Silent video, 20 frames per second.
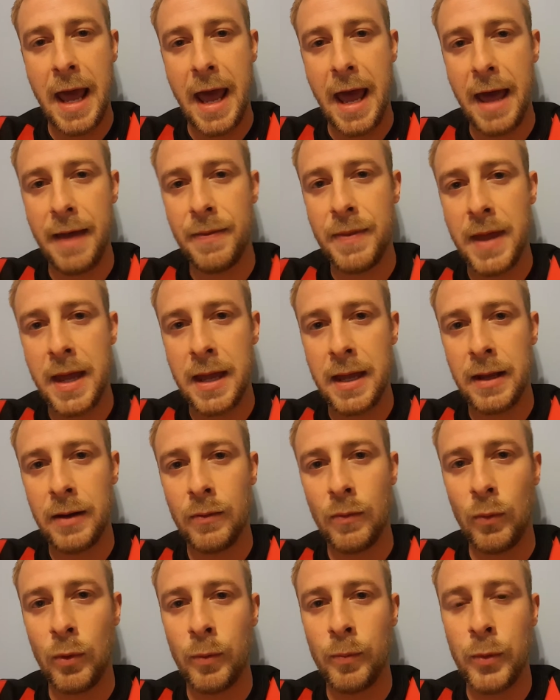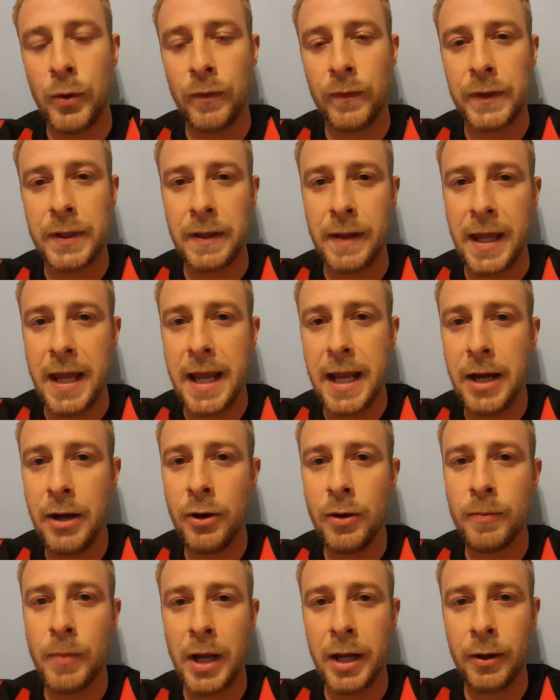and then we'll move to the
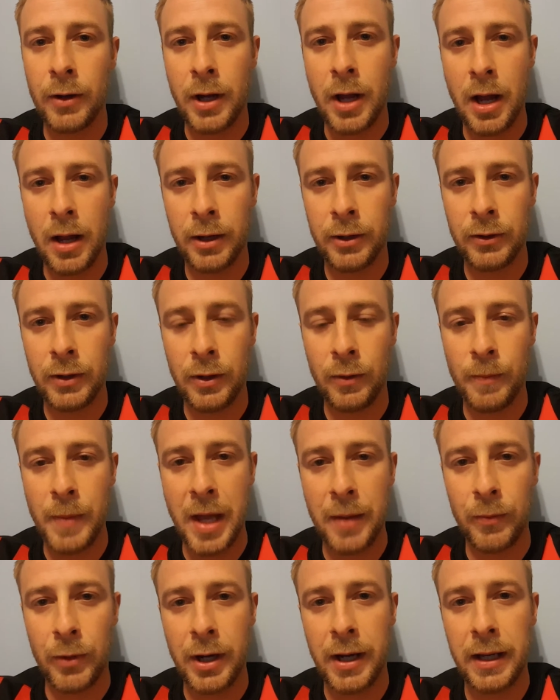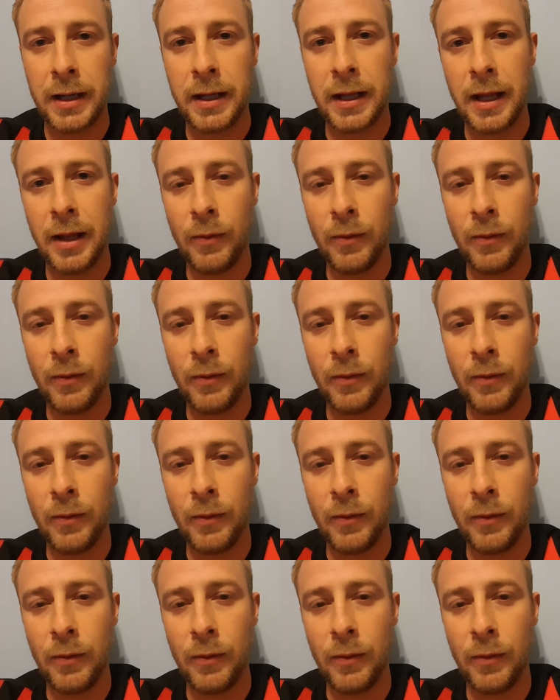inner mitochondrial membrane,